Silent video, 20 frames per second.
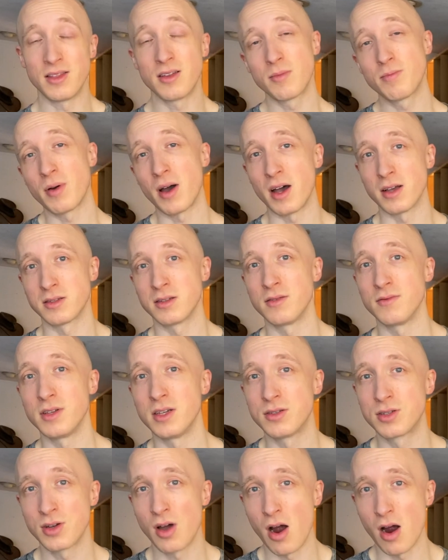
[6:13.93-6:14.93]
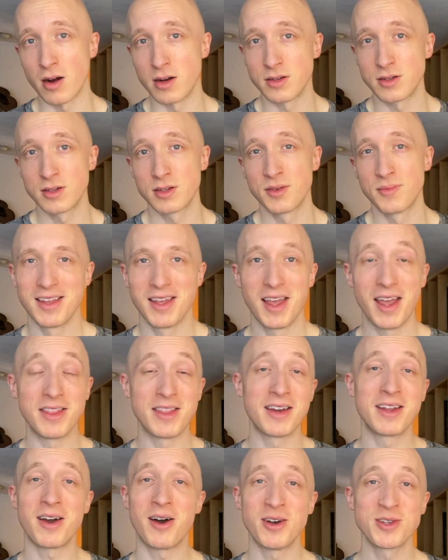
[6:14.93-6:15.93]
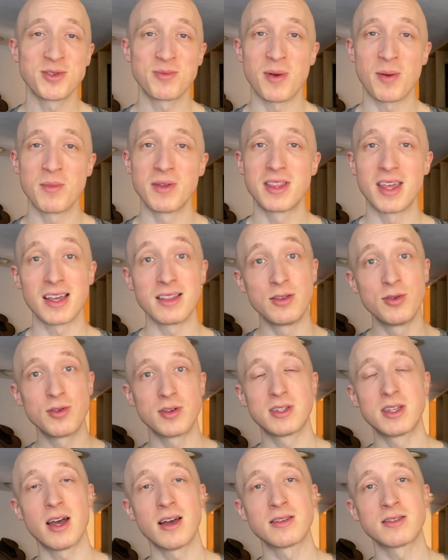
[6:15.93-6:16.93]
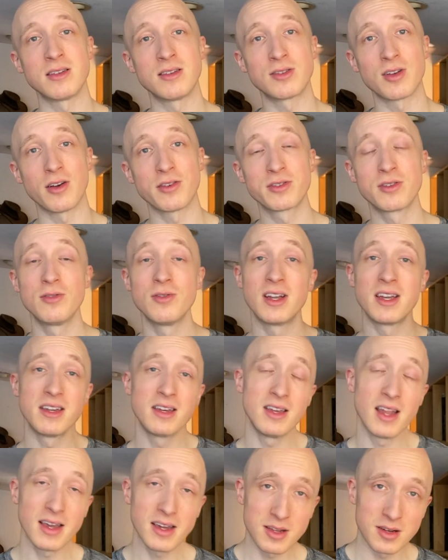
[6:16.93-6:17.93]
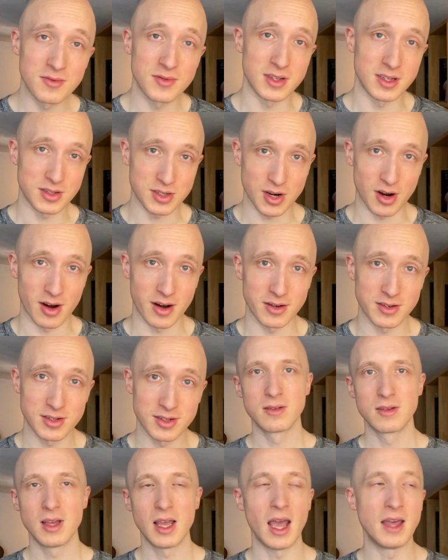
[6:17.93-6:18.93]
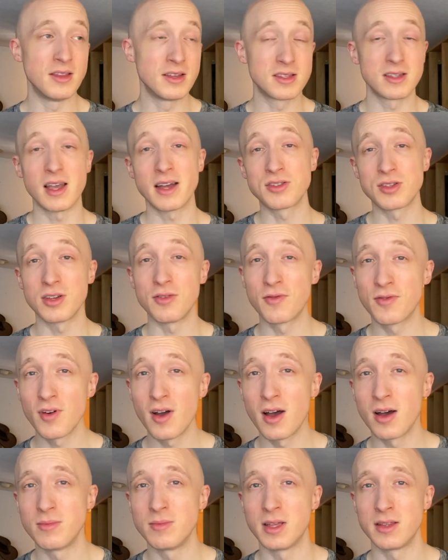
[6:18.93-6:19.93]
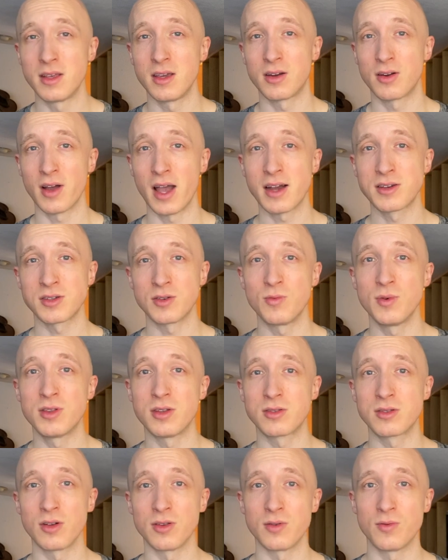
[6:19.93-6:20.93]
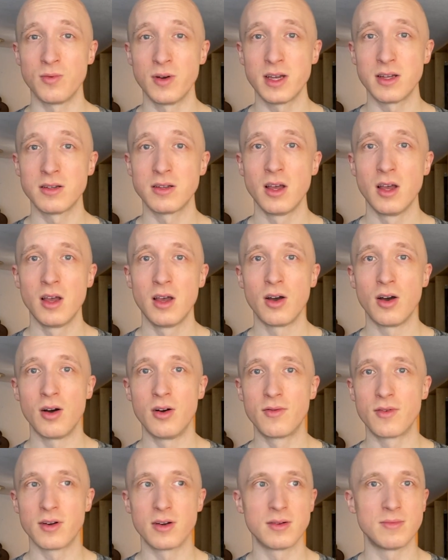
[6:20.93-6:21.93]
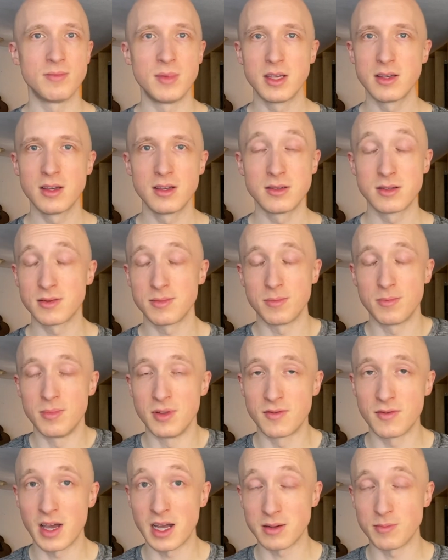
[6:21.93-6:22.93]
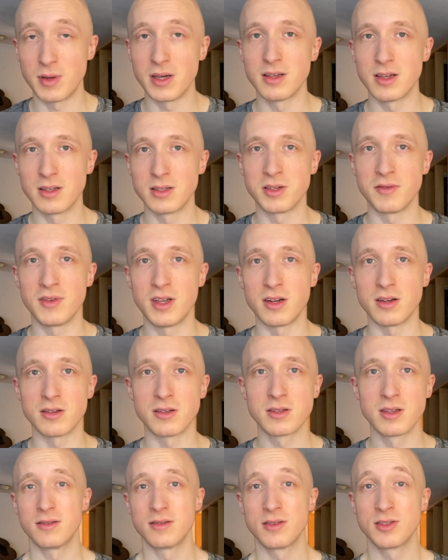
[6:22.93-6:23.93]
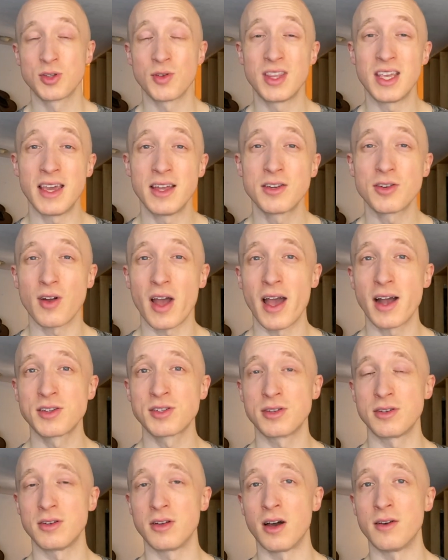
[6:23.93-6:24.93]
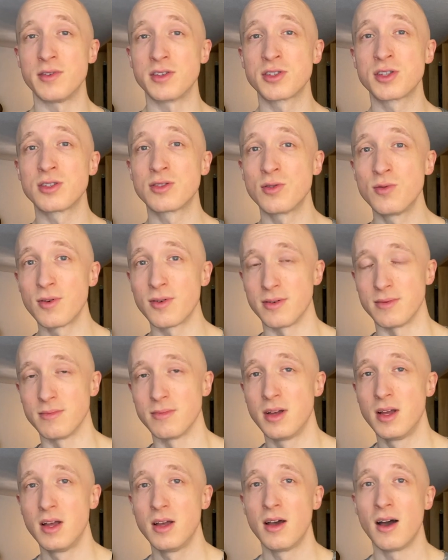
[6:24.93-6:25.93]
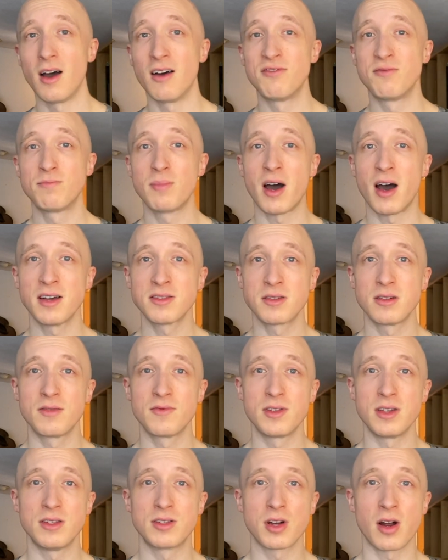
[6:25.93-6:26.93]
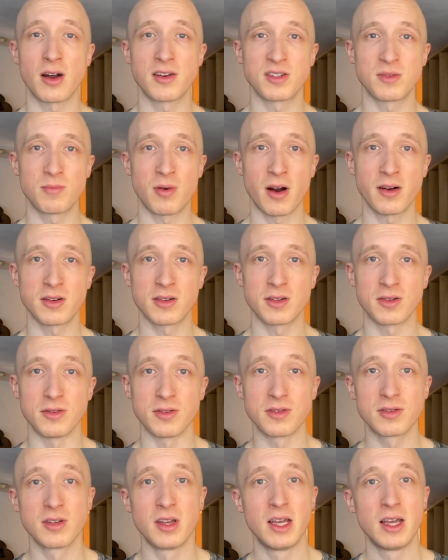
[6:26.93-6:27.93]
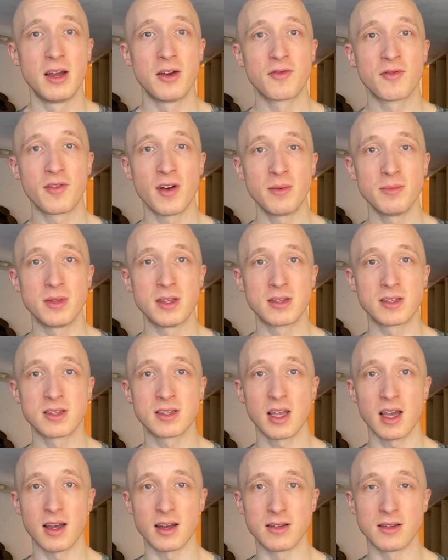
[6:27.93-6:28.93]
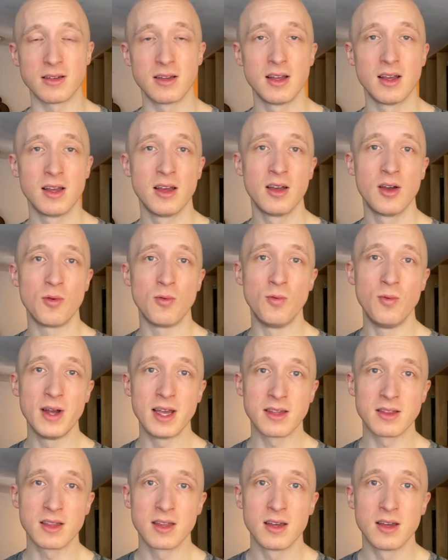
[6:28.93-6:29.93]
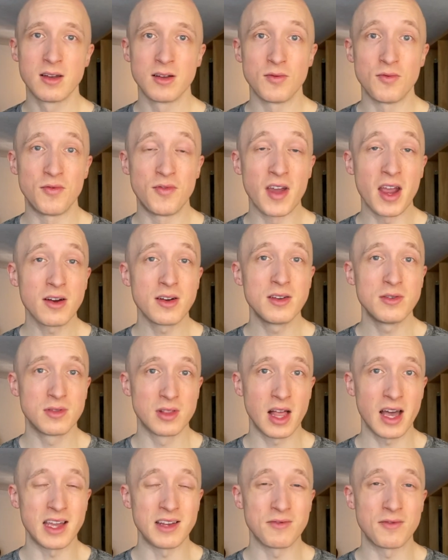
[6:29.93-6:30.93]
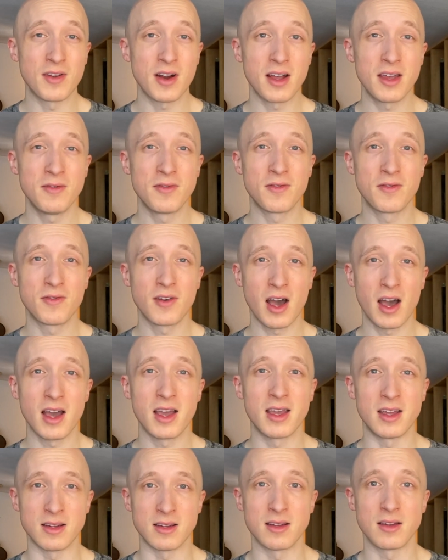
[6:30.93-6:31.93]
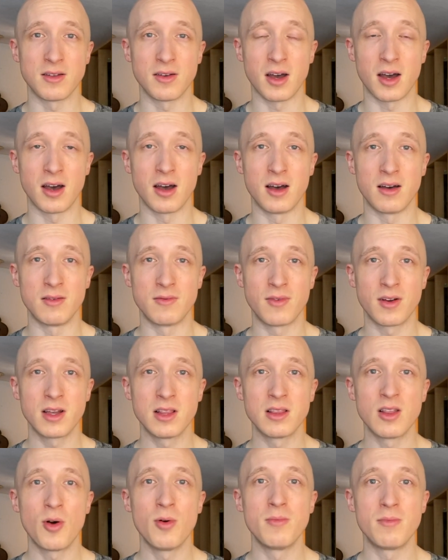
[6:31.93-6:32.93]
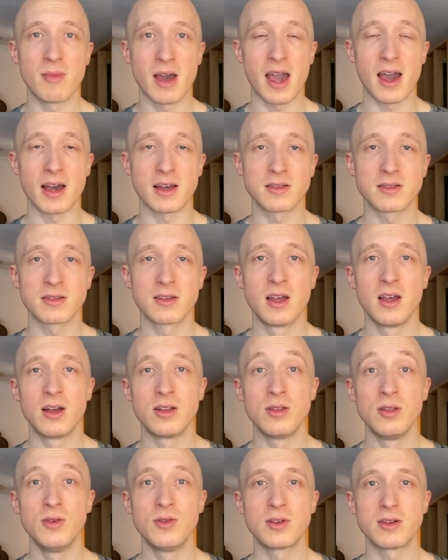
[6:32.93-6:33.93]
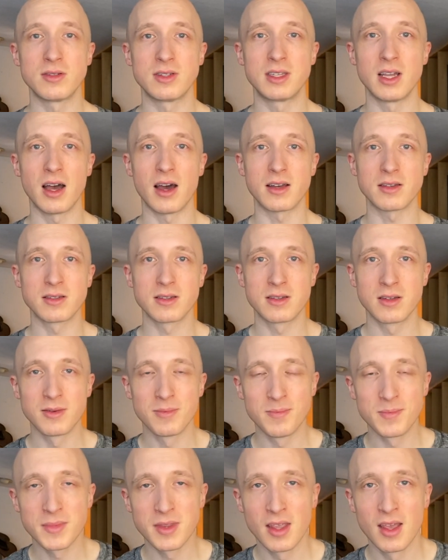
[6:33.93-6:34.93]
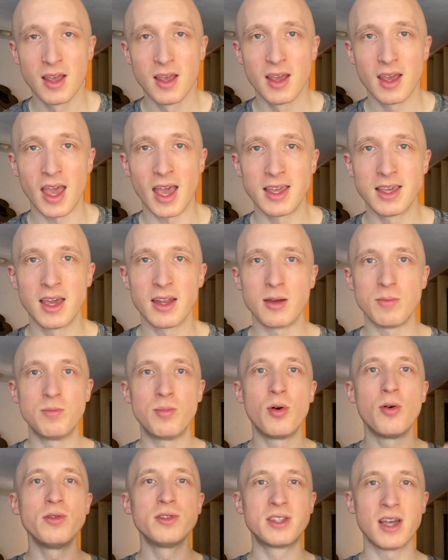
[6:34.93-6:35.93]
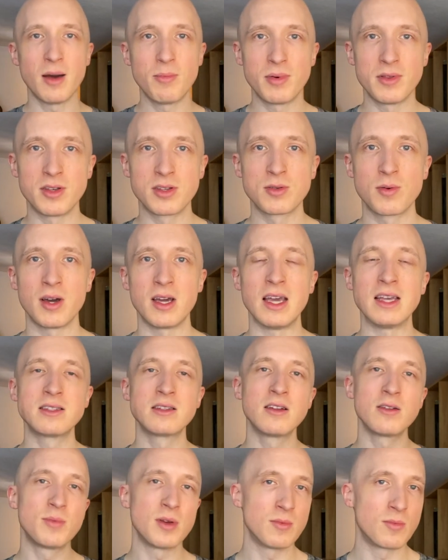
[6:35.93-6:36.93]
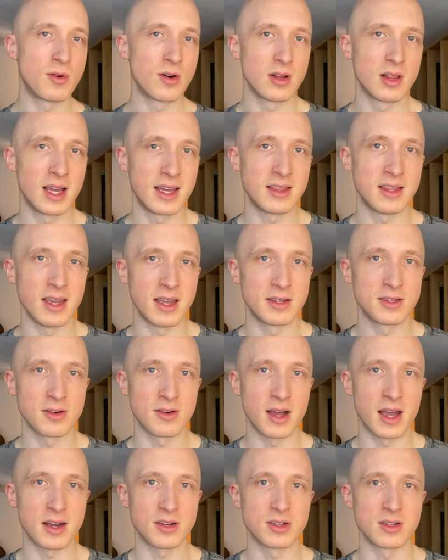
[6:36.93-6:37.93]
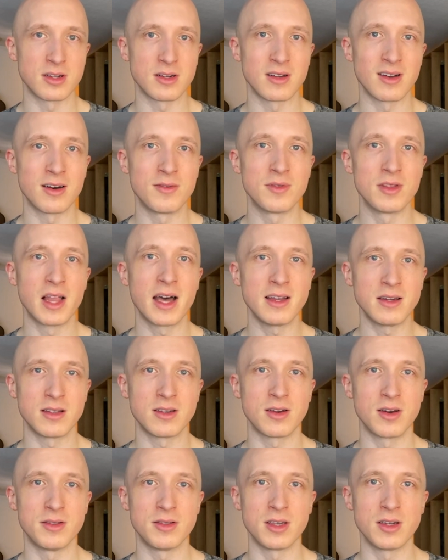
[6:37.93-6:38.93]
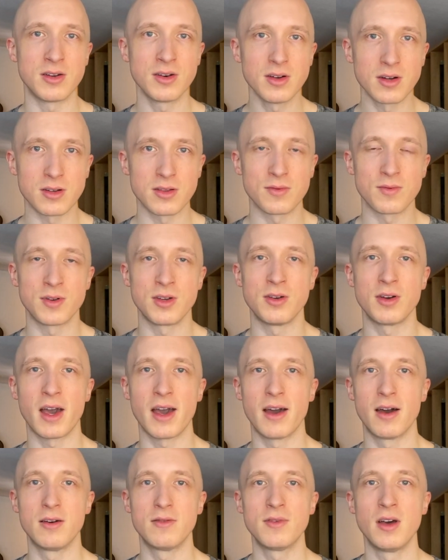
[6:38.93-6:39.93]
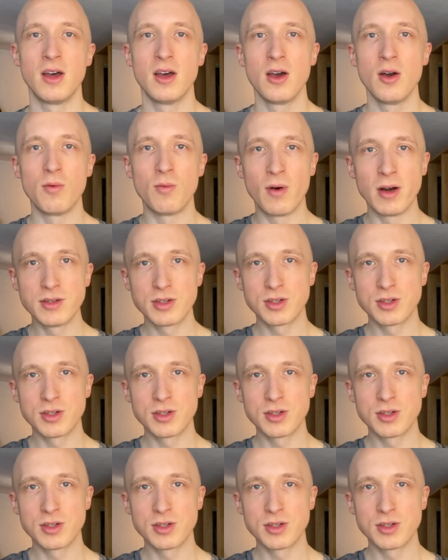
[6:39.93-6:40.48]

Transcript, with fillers: they're positively charged. And then I also remembered that lunar dust is also negatively charged. And this is actually from the interaction with the solar wind over millions, in fact, billions of years. So the interaction of a storm of positively charged particles from the sun with very light, very fine, uh, very low mass lunar dust and getting pulled up in this way is a little bit more like the interaction of lightning on the Earth, where you have one